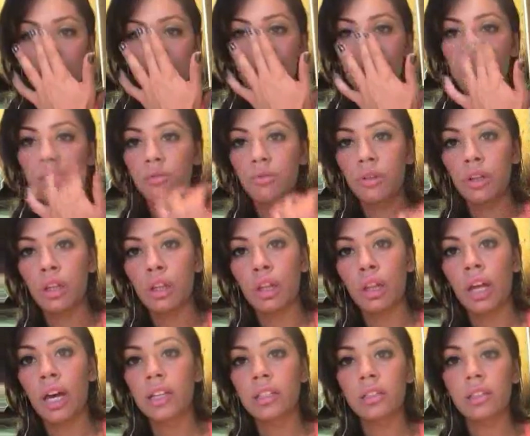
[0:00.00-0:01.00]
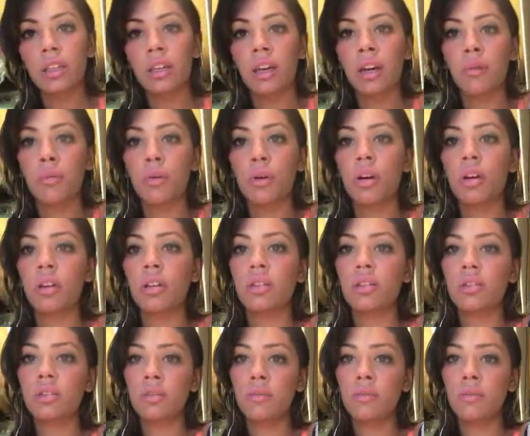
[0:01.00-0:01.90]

That's really the last thing I want, is